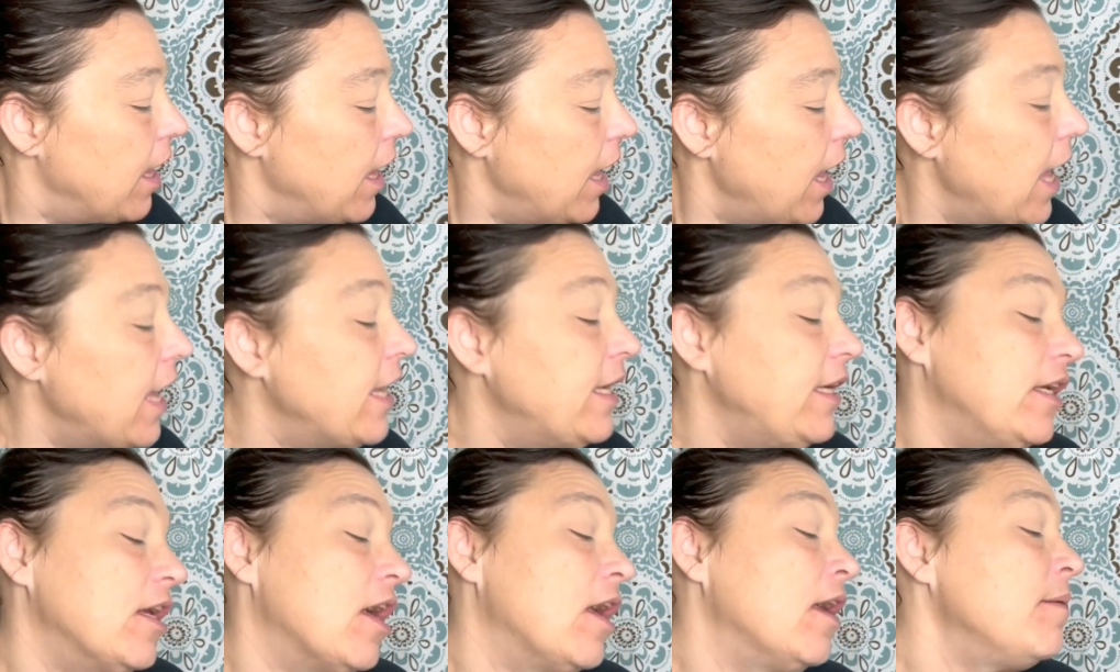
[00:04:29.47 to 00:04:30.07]
a
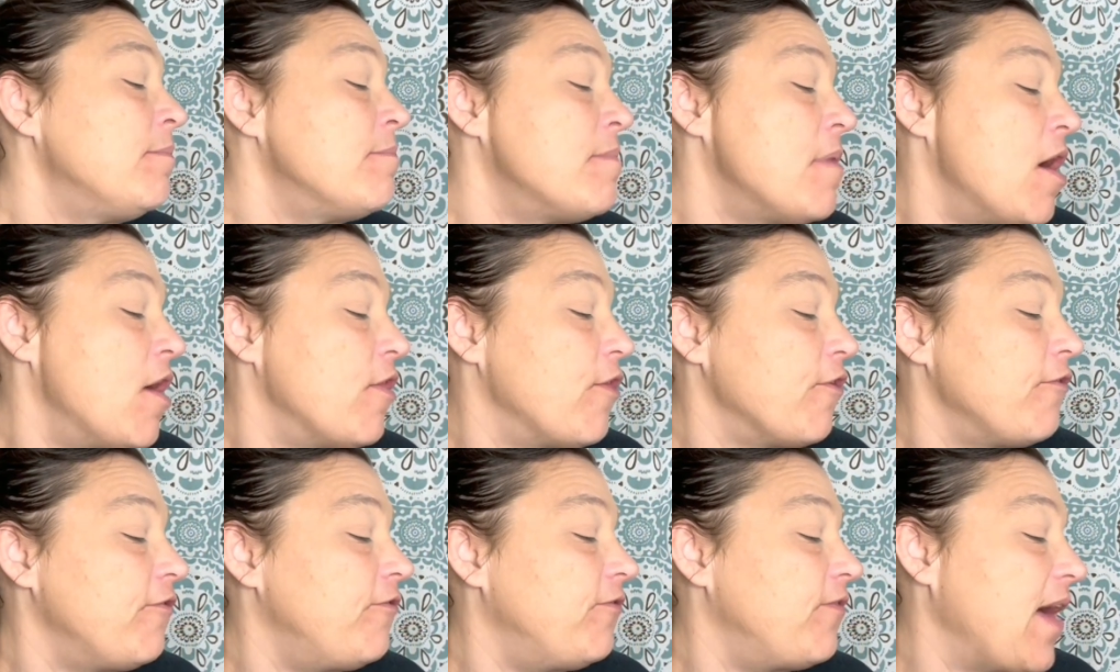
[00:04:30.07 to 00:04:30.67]
young
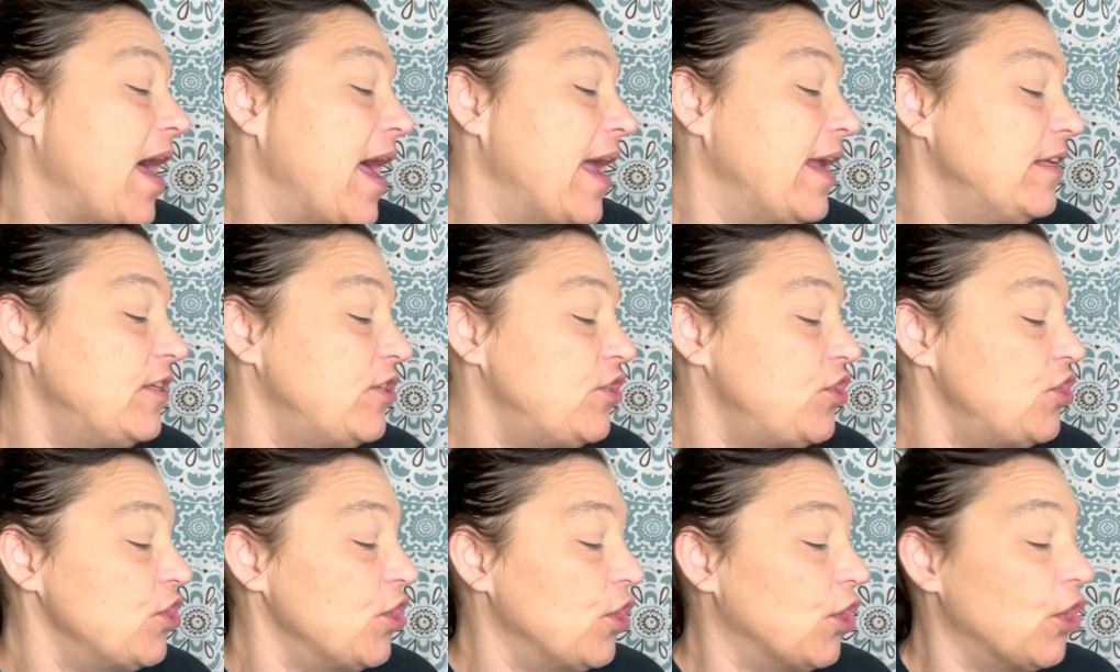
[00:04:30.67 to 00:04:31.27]
mother
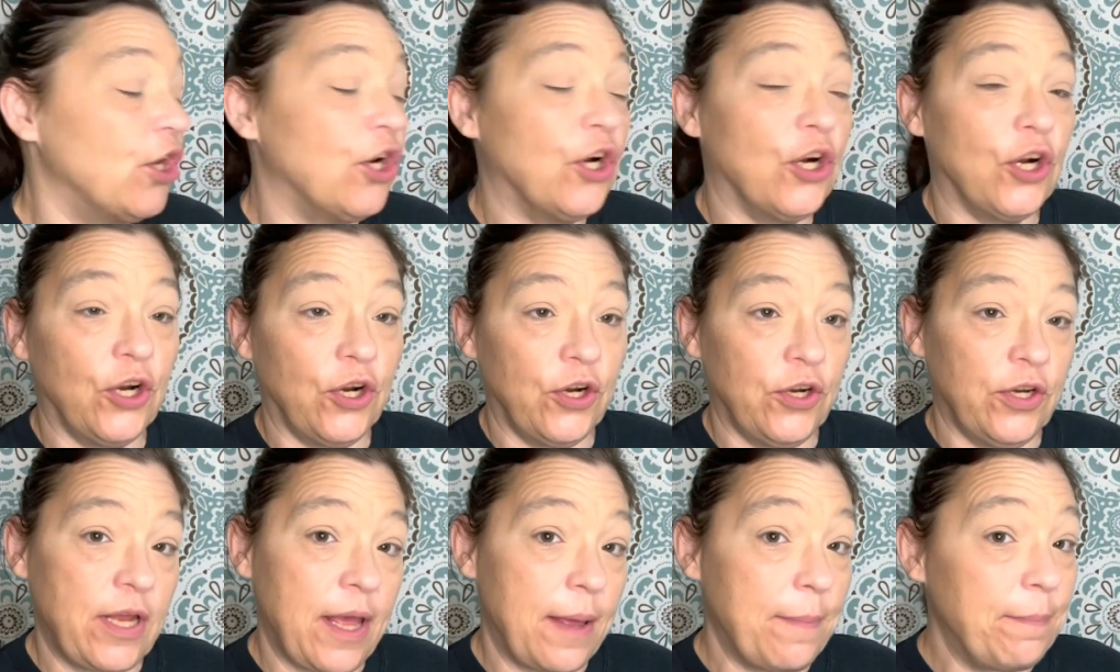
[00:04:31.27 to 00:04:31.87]
fights to
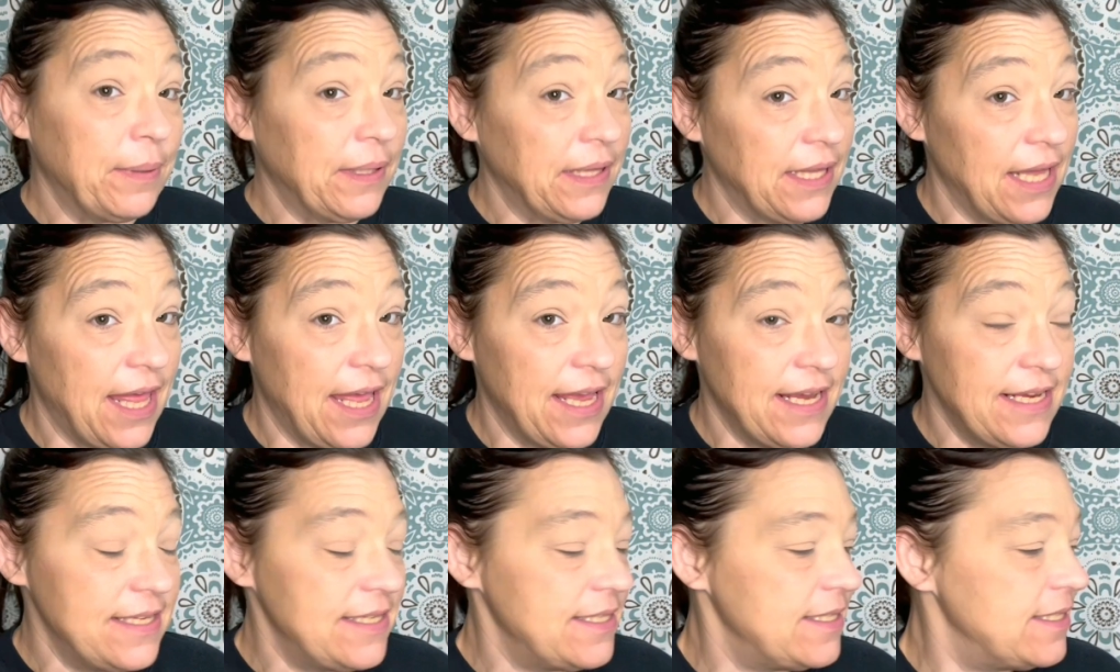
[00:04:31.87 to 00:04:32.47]
earn a
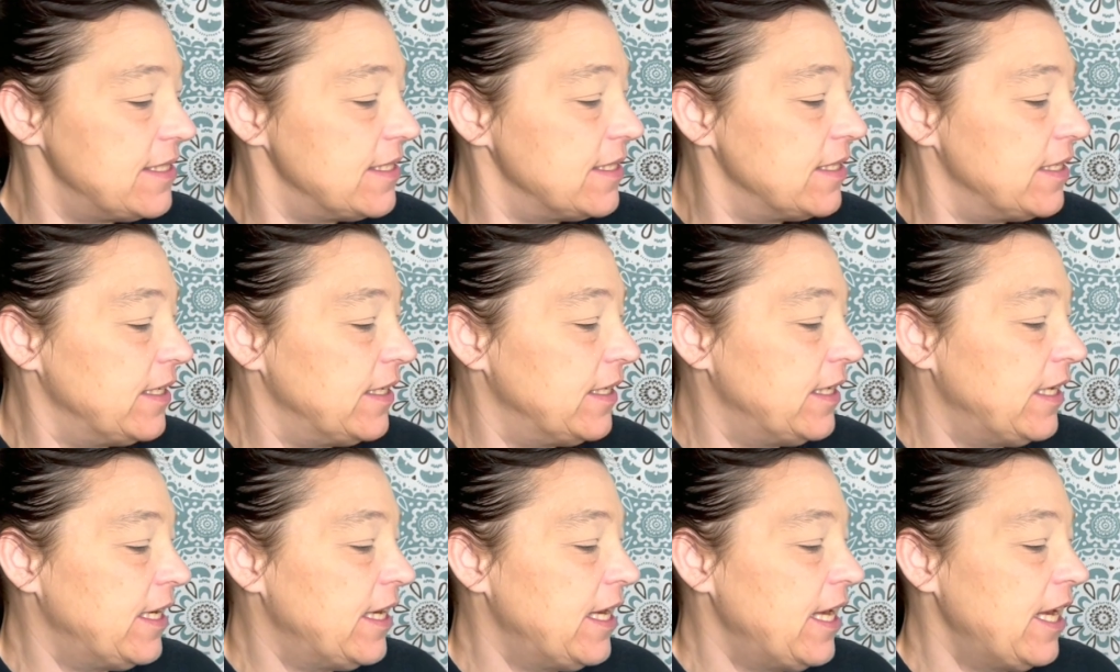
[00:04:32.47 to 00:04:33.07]
place
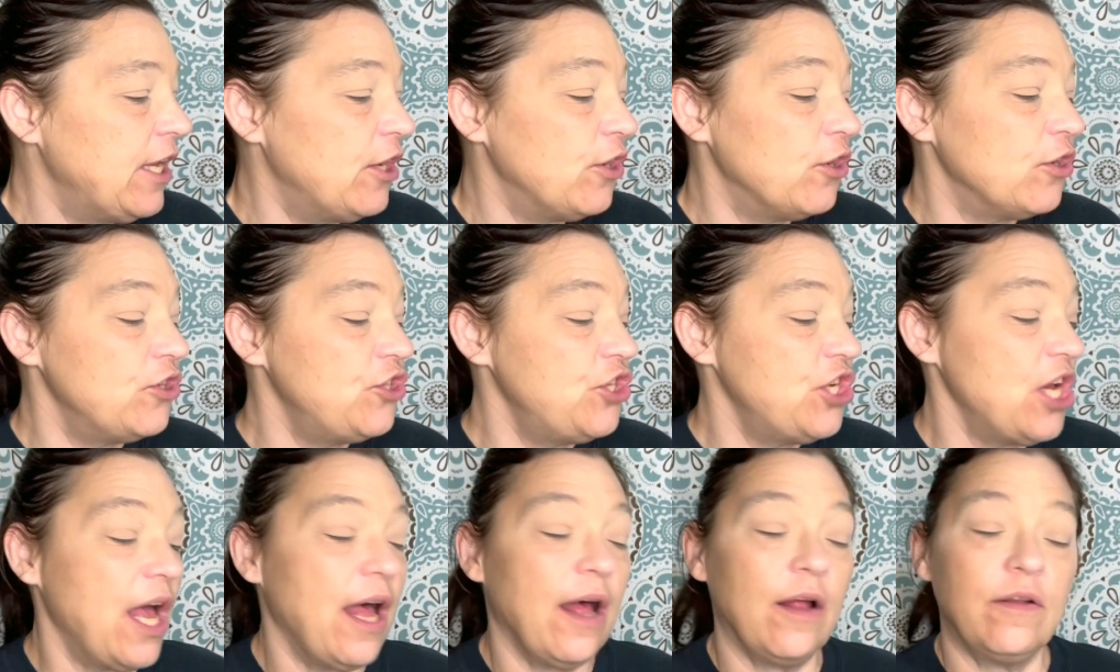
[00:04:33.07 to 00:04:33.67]
in her
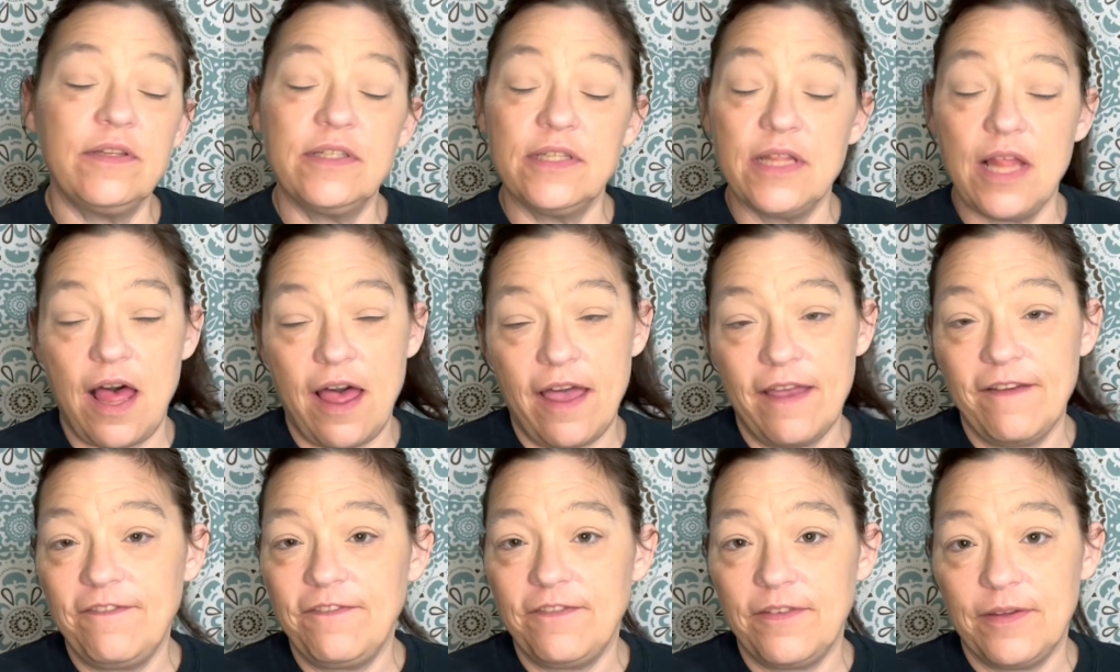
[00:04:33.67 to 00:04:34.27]
child's
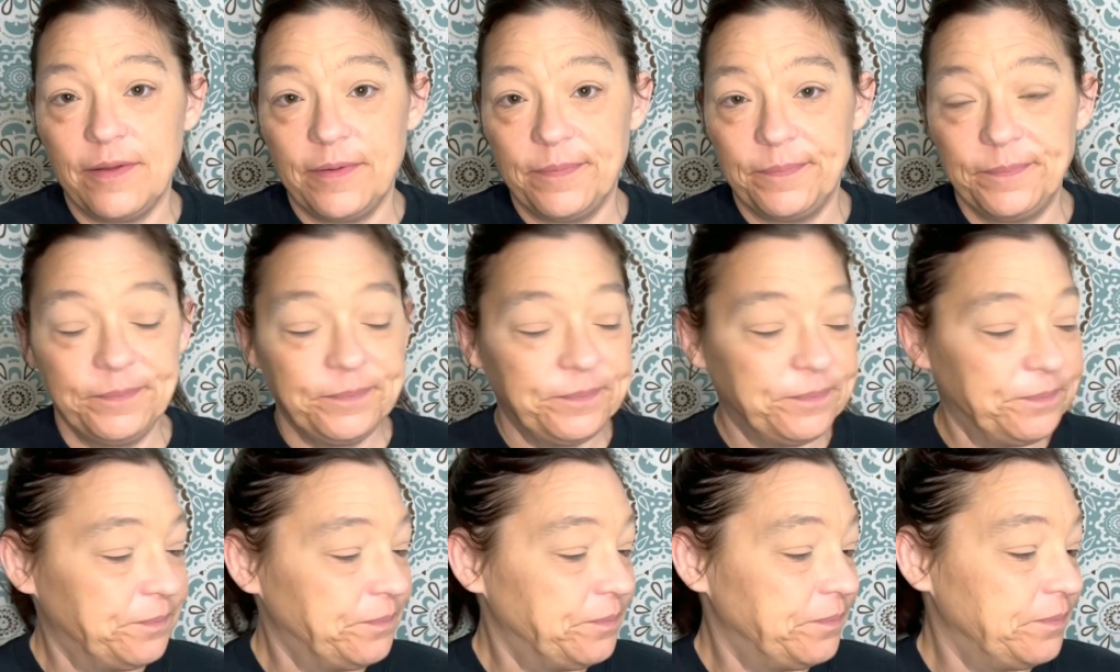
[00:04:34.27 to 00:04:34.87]
life.
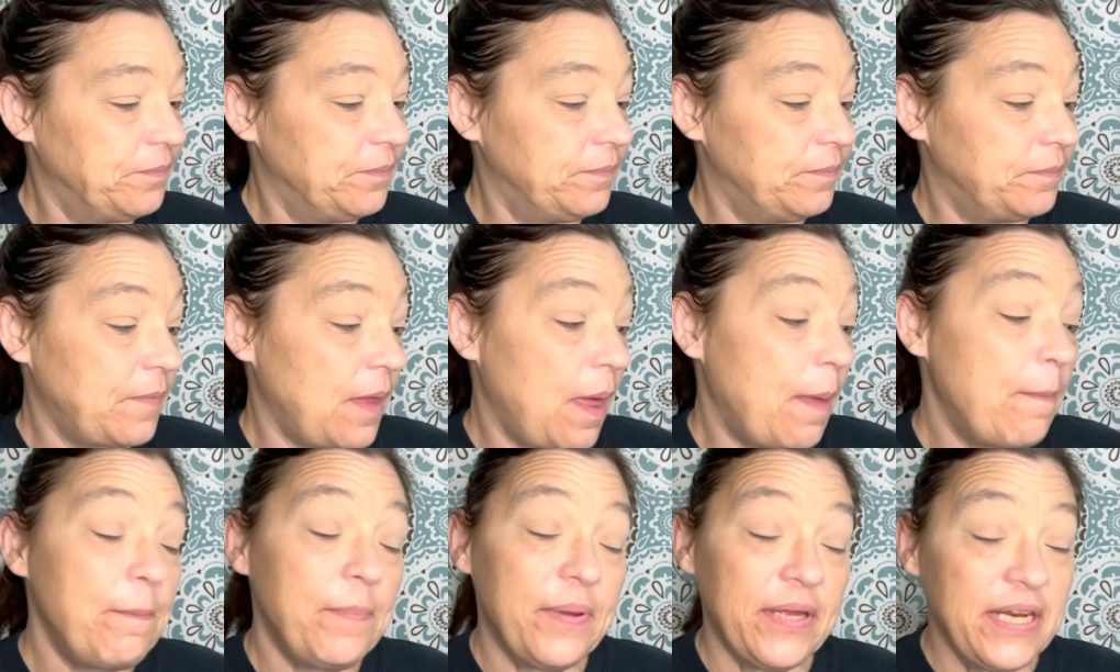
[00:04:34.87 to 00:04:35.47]

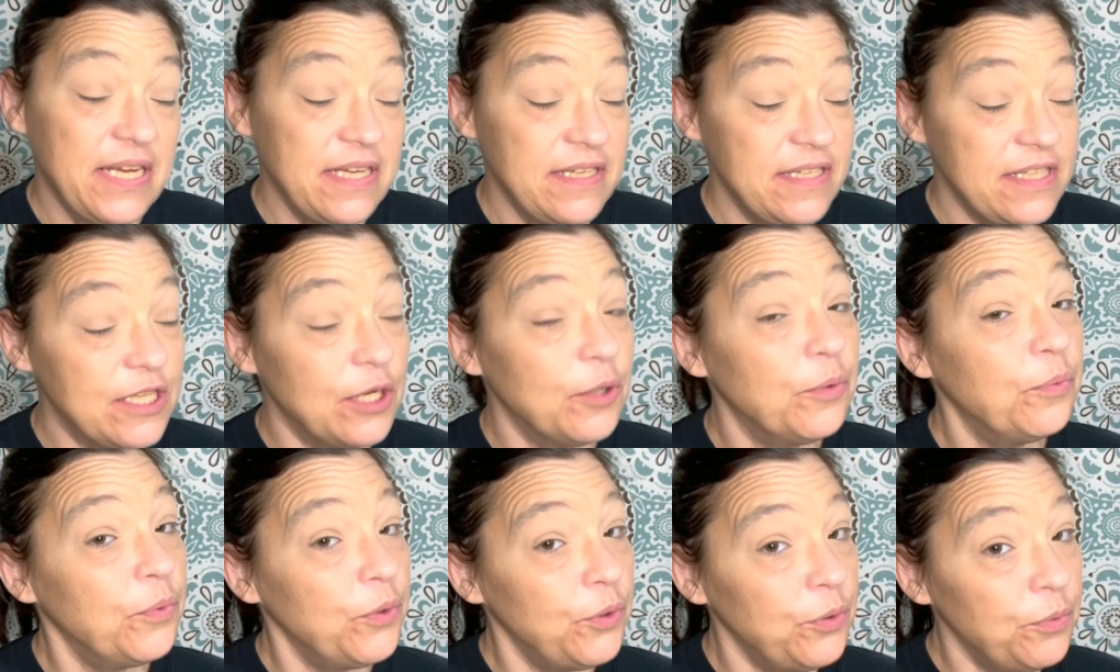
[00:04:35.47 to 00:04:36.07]
But is
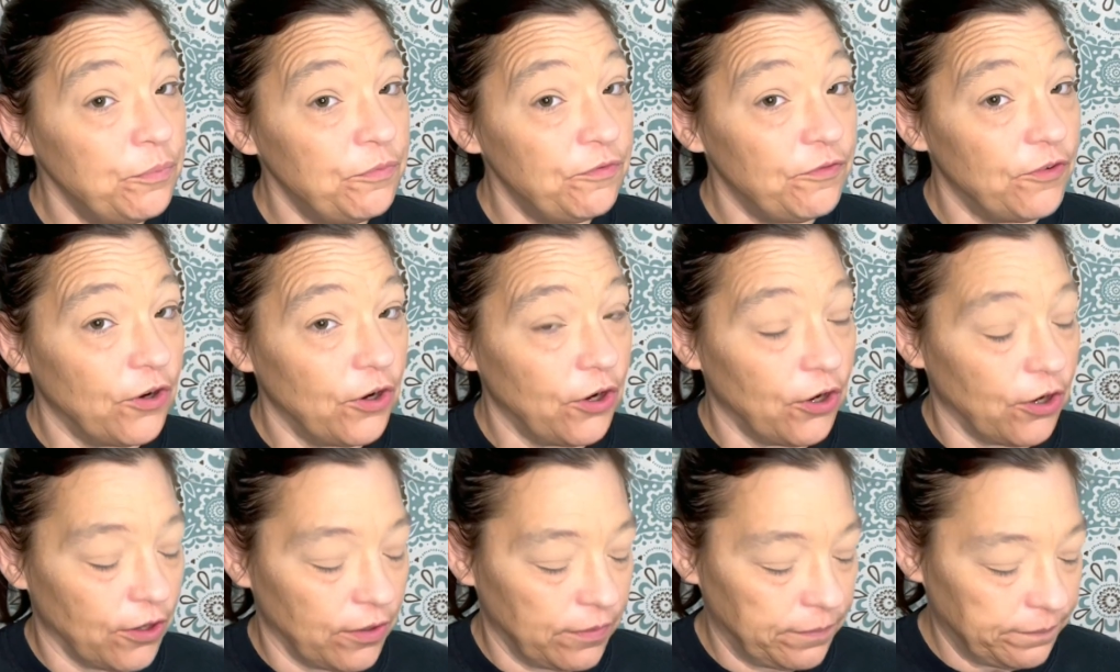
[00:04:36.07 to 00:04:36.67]
there room for
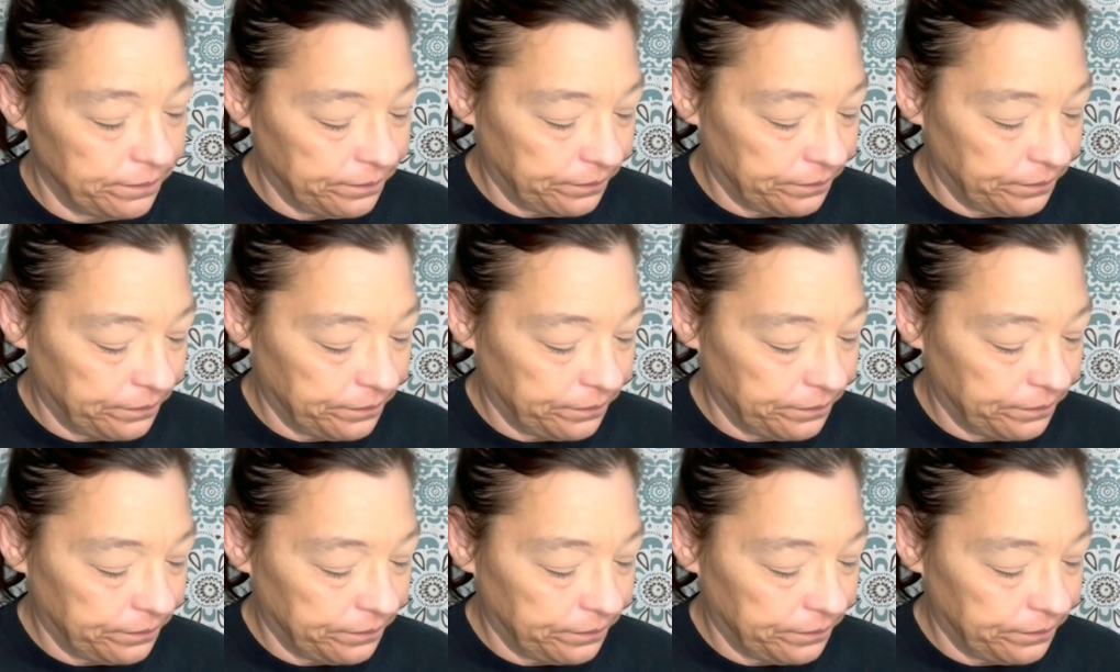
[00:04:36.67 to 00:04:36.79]
her?